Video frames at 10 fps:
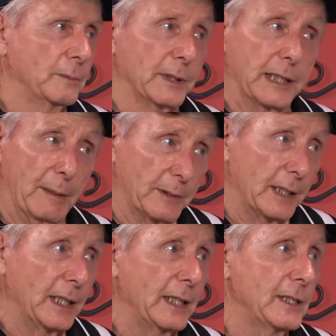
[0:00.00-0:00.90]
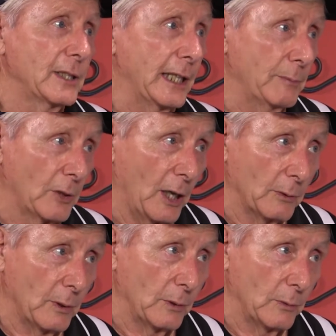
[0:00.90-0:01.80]
but they kept the Canadiens. They kept
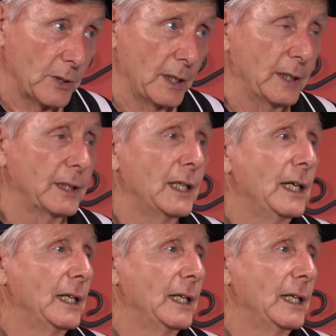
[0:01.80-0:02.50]
Ottawa, who was in it, mm-hmm.